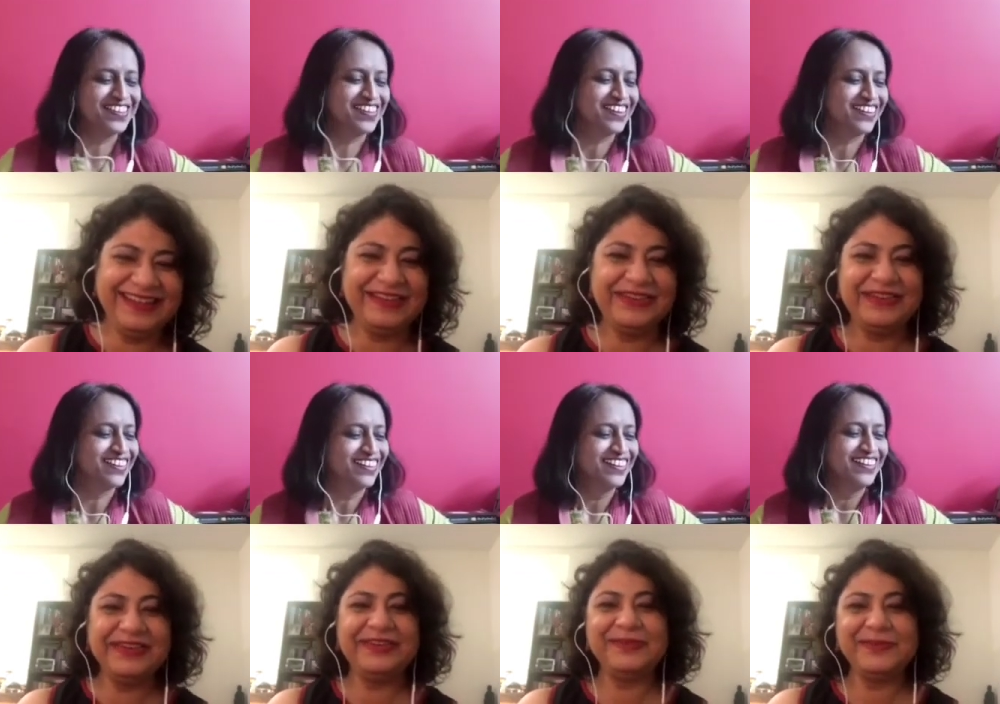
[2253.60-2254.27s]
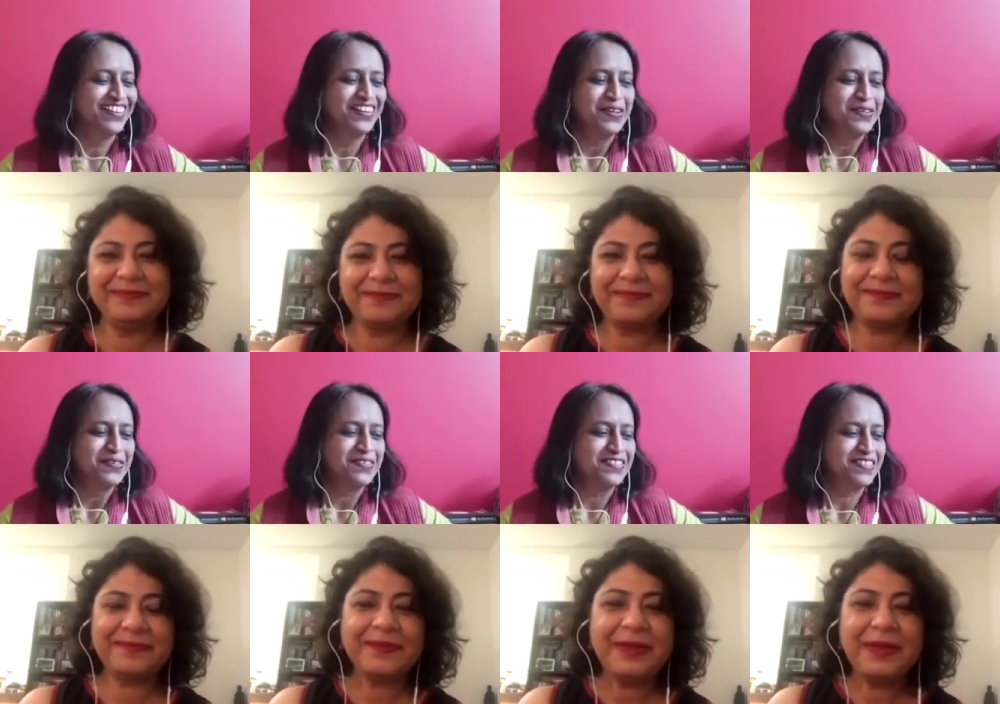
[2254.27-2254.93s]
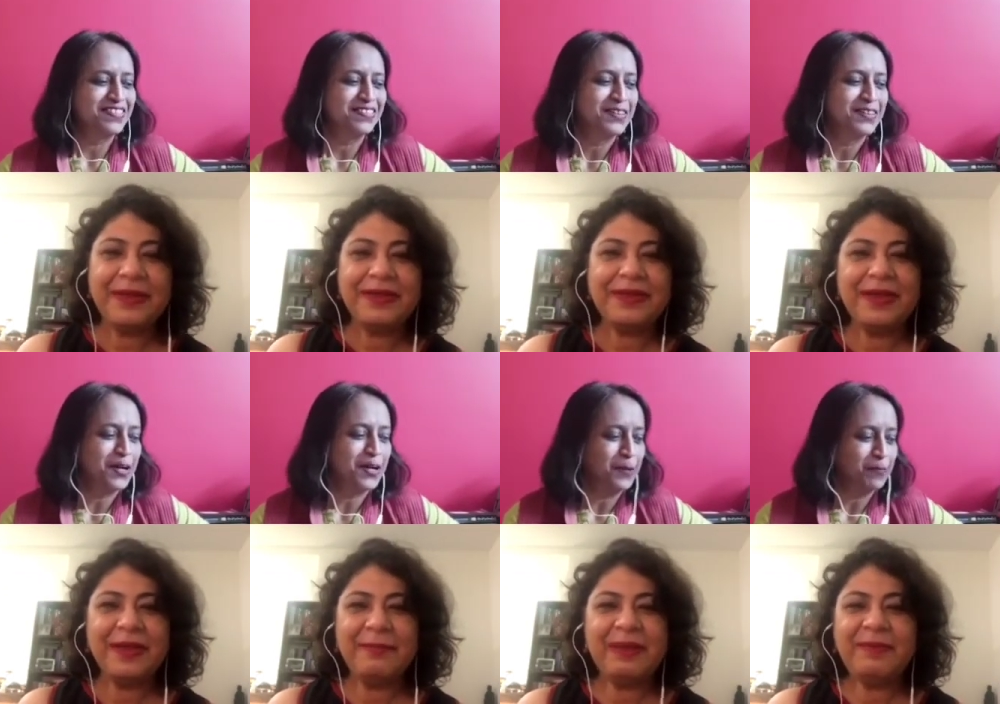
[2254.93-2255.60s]
Speaker 1: yeah so
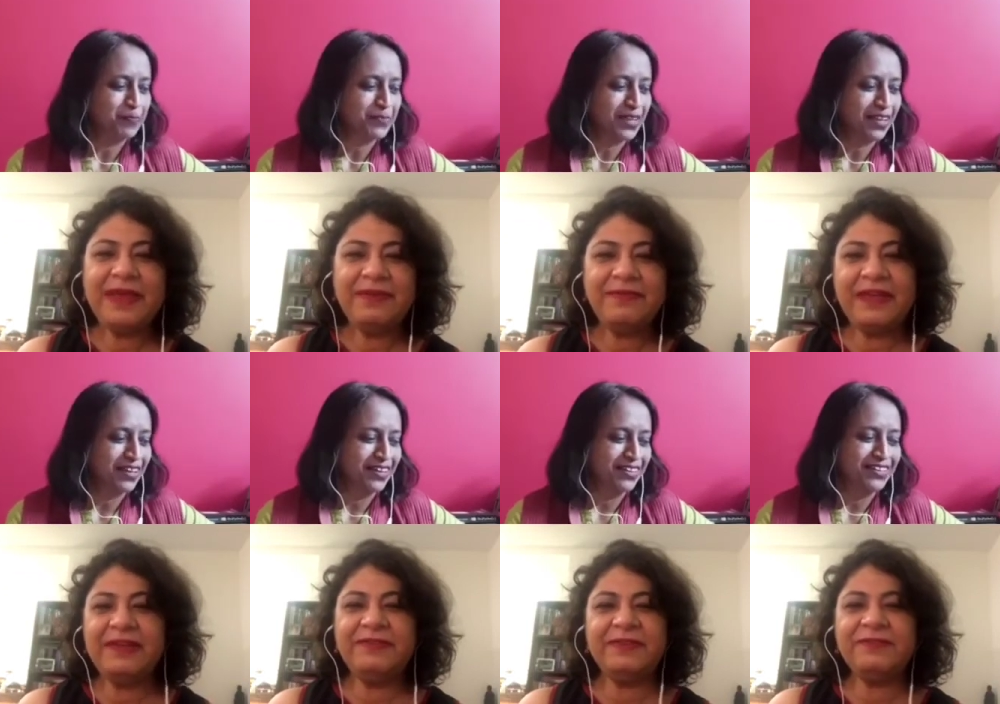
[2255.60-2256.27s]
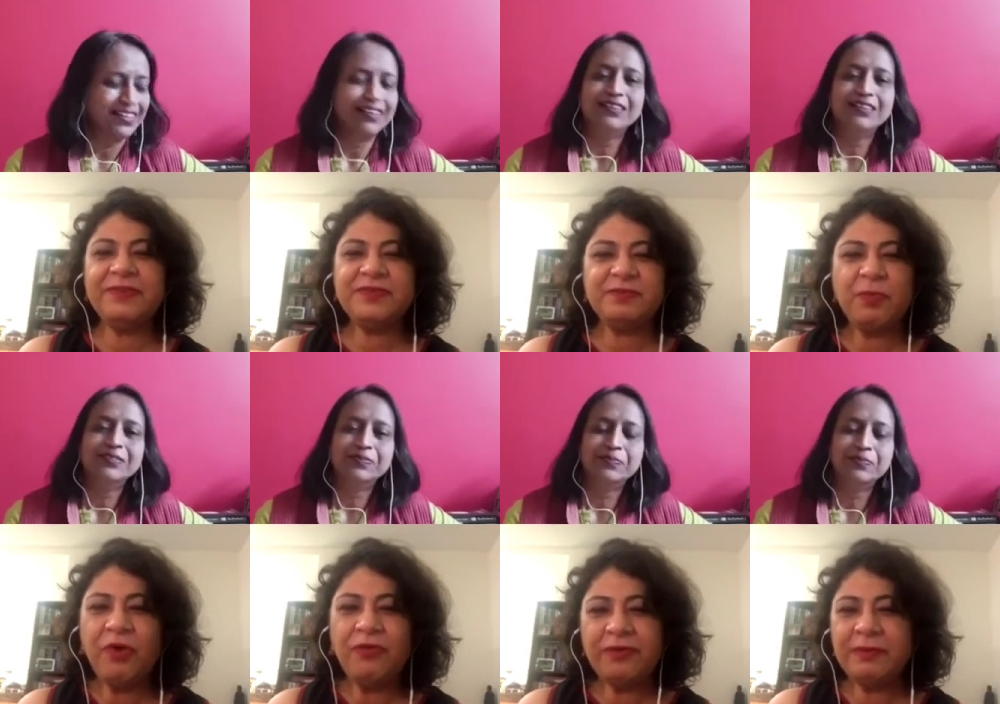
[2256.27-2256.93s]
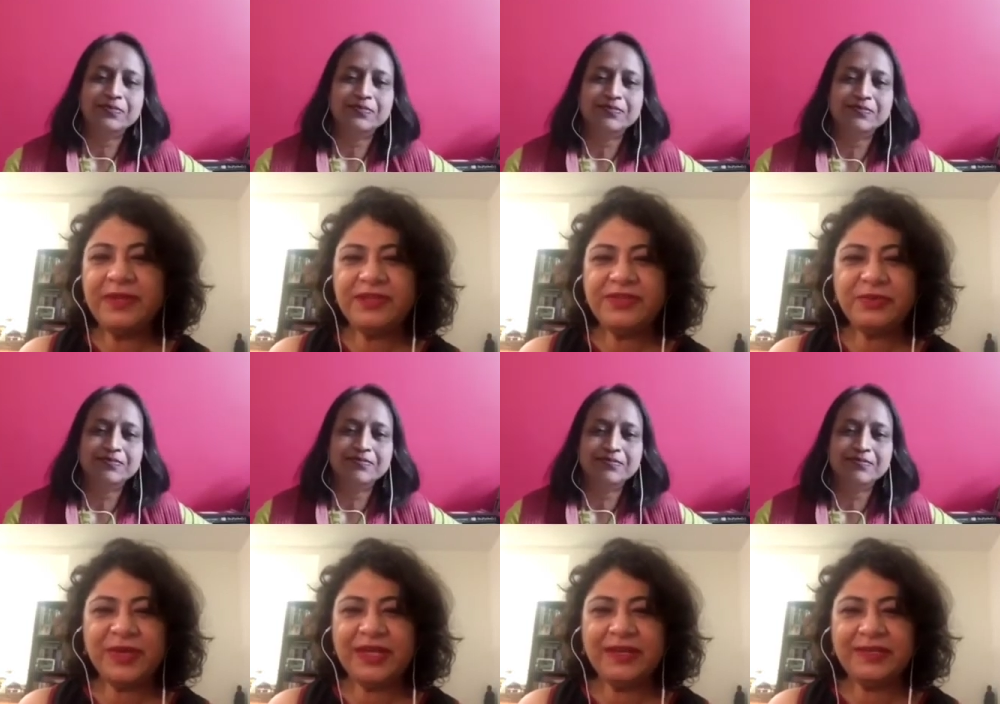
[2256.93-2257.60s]
yeah um, maybe if, if it was more women
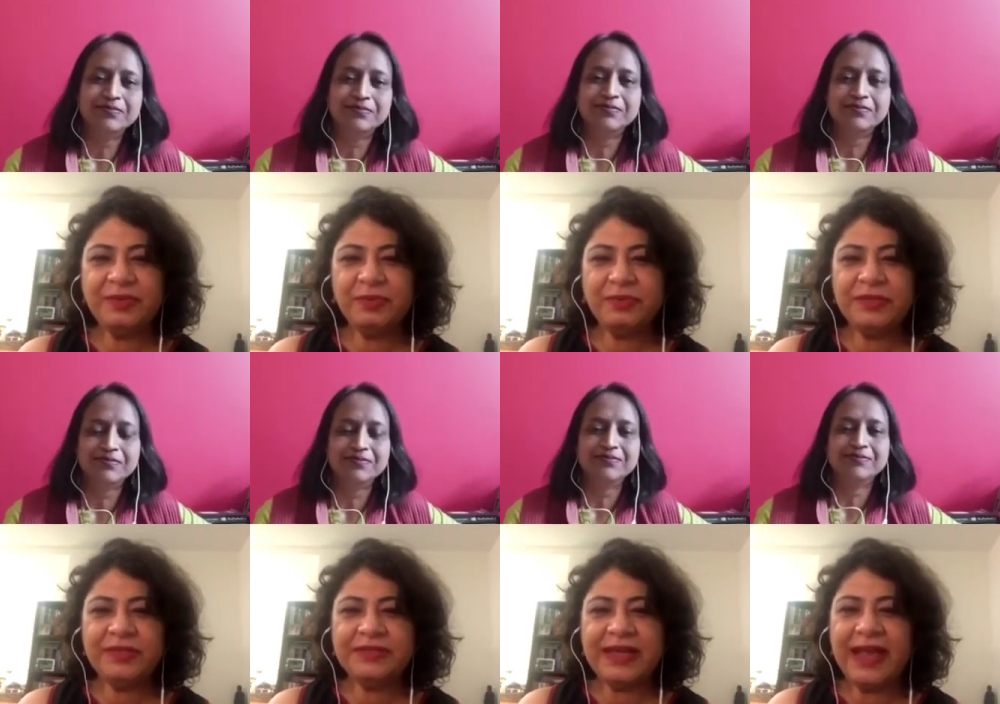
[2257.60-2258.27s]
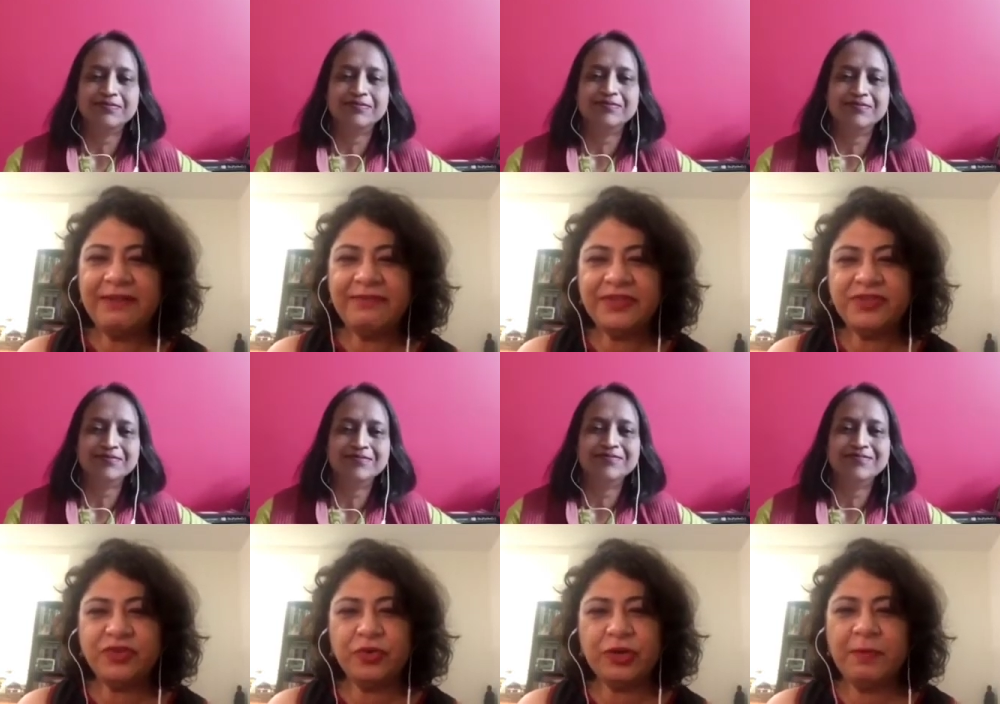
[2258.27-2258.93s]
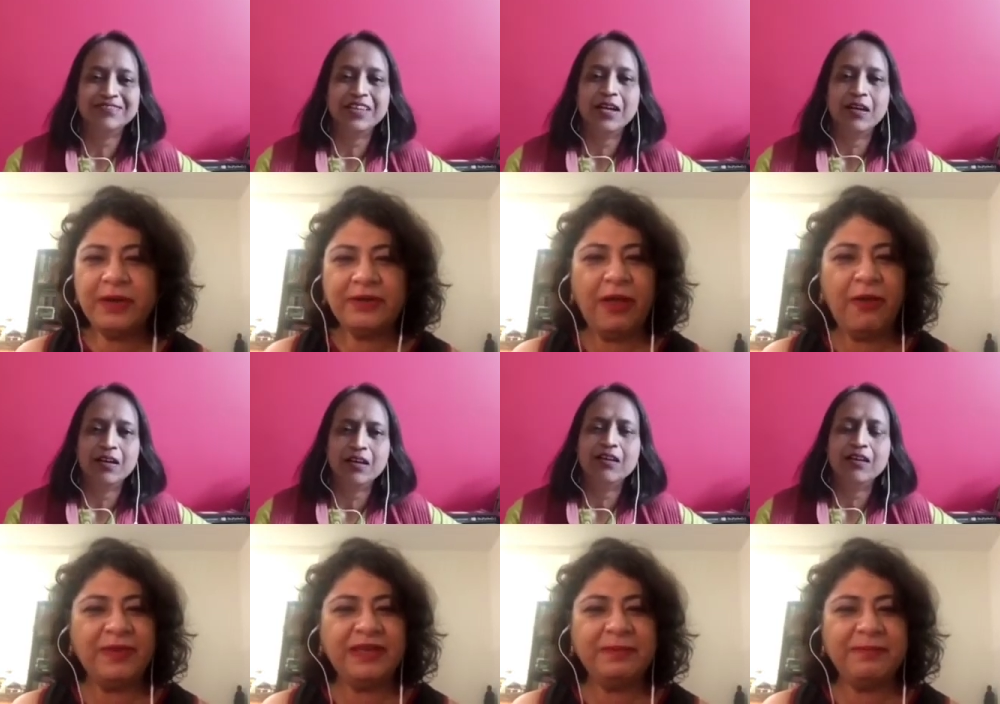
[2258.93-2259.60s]
doing it you wouldn't have the joke about
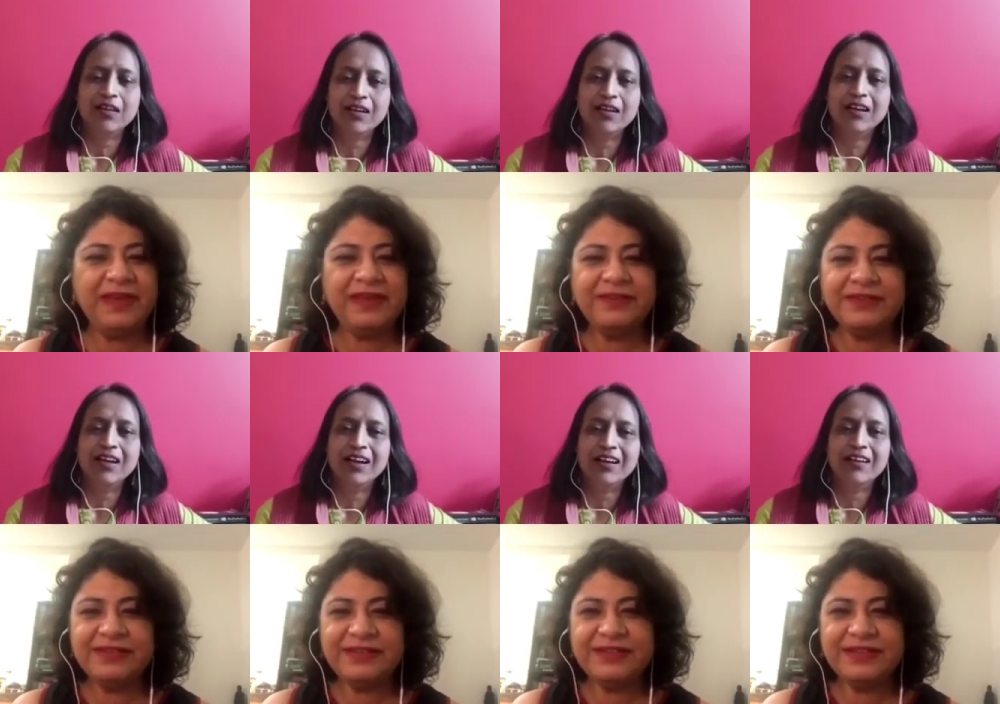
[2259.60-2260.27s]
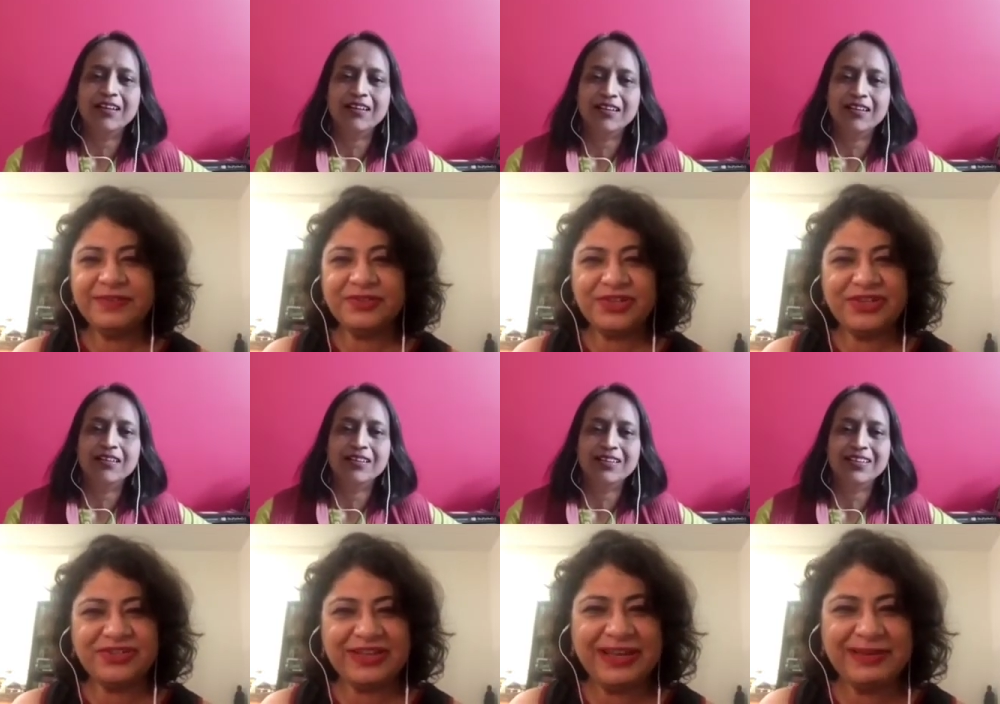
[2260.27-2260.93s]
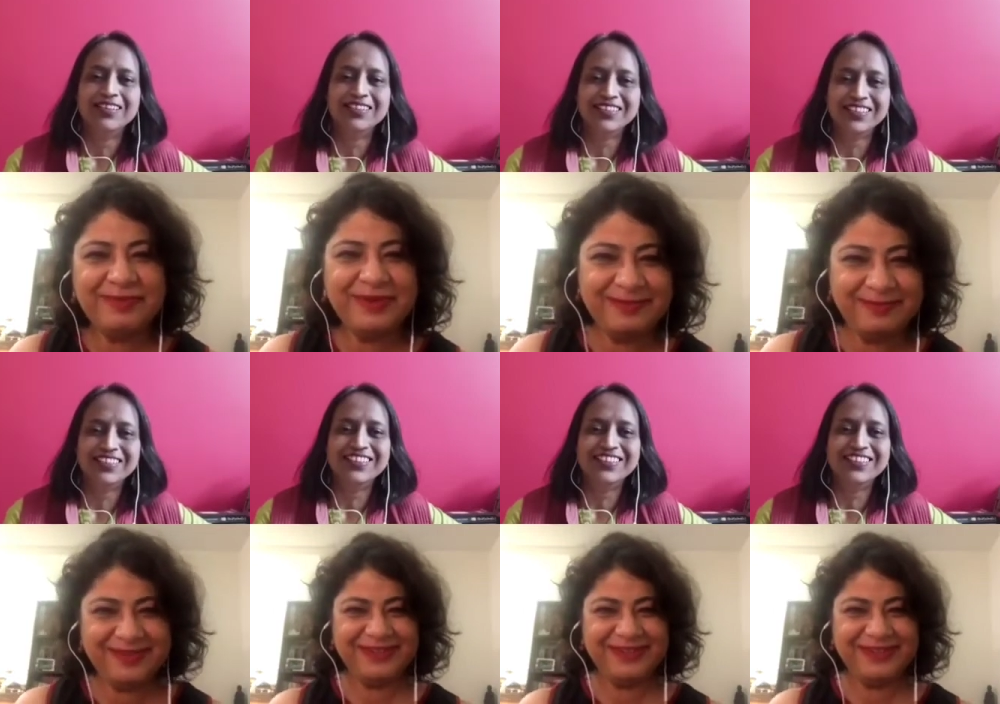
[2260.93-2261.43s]
how many men does it take to change a light bulb